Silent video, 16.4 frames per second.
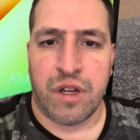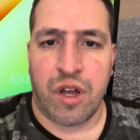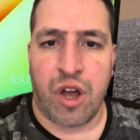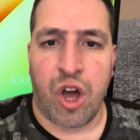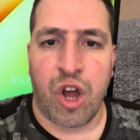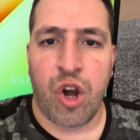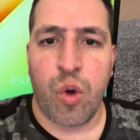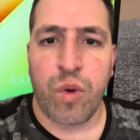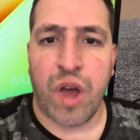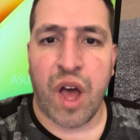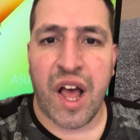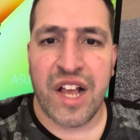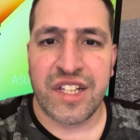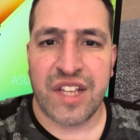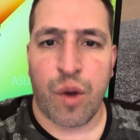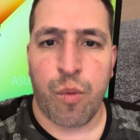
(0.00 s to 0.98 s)
Hello
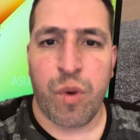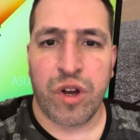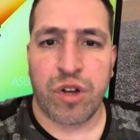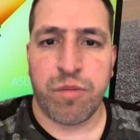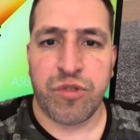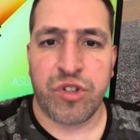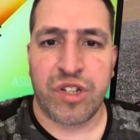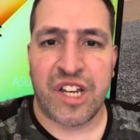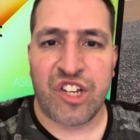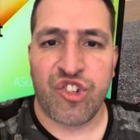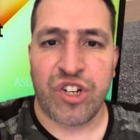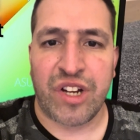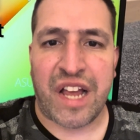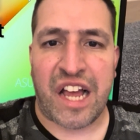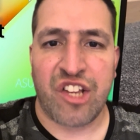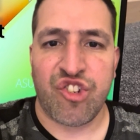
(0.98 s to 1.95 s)
guys and welcome to Yes
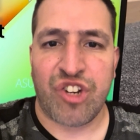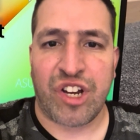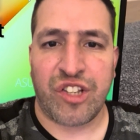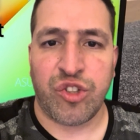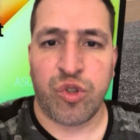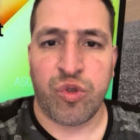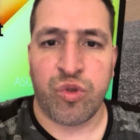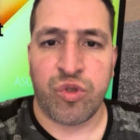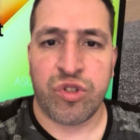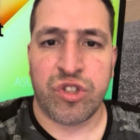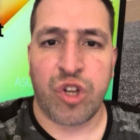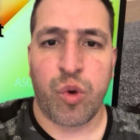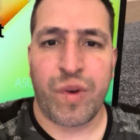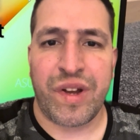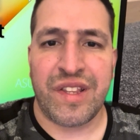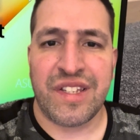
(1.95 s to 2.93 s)
You Can channel.
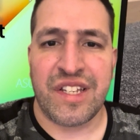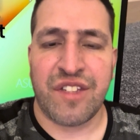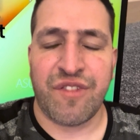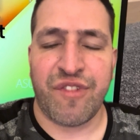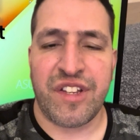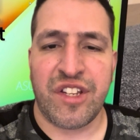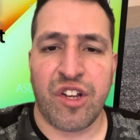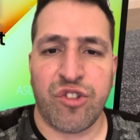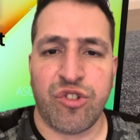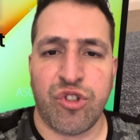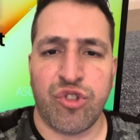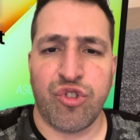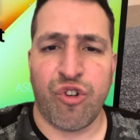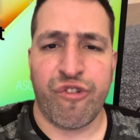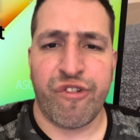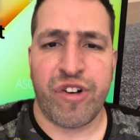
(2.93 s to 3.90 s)
So in this video
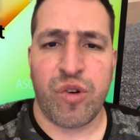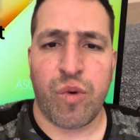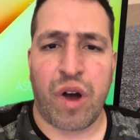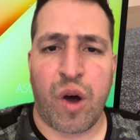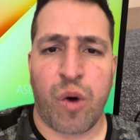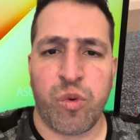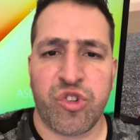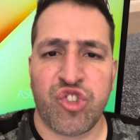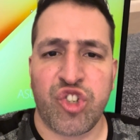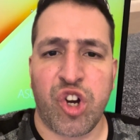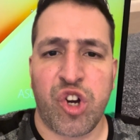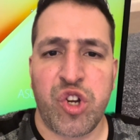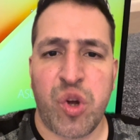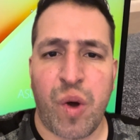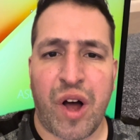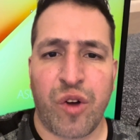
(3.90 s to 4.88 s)
tutorial I will show
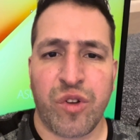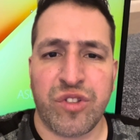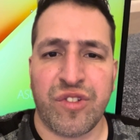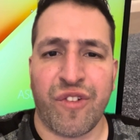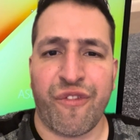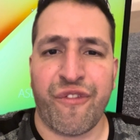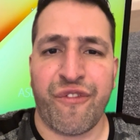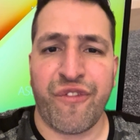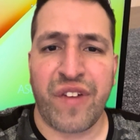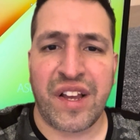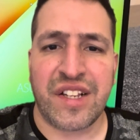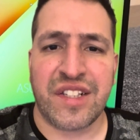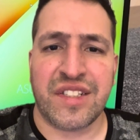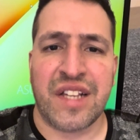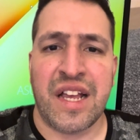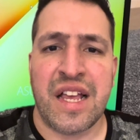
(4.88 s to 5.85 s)
you how to
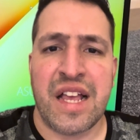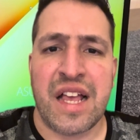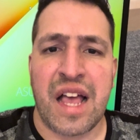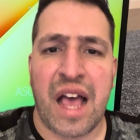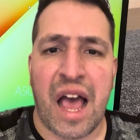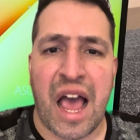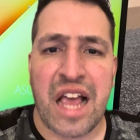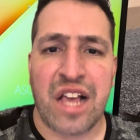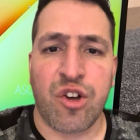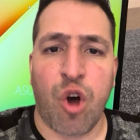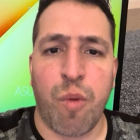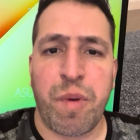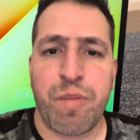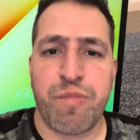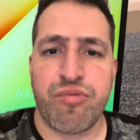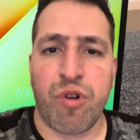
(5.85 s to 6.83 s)
fix a
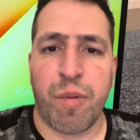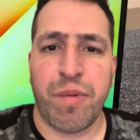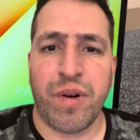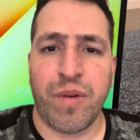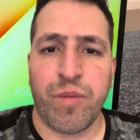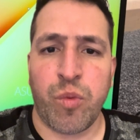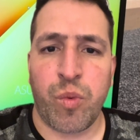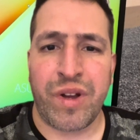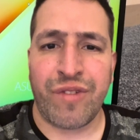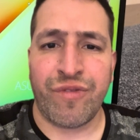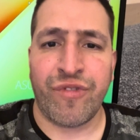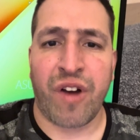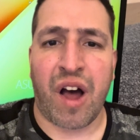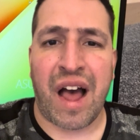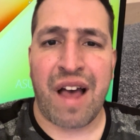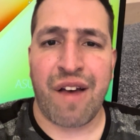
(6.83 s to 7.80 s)
common problem with
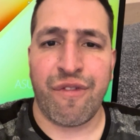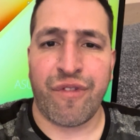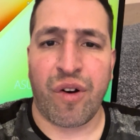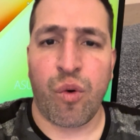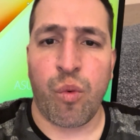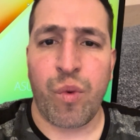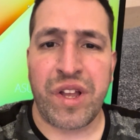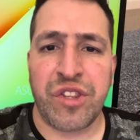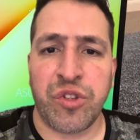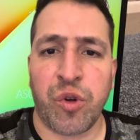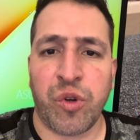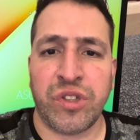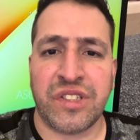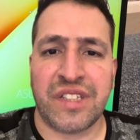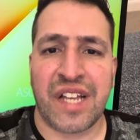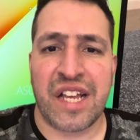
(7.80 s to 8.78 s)
either
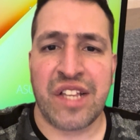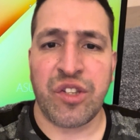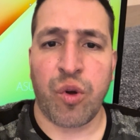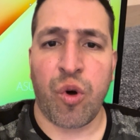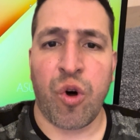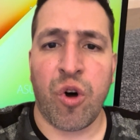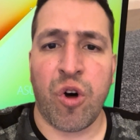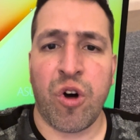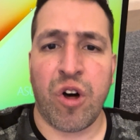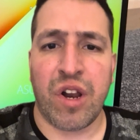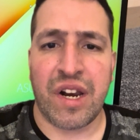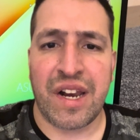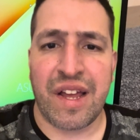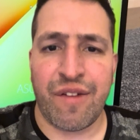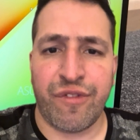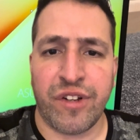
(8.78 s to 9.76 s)
Windows 10 or
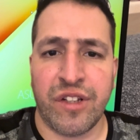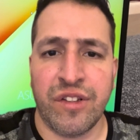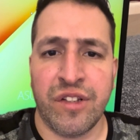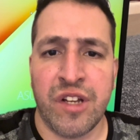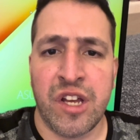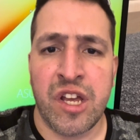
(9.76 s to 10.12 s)
11.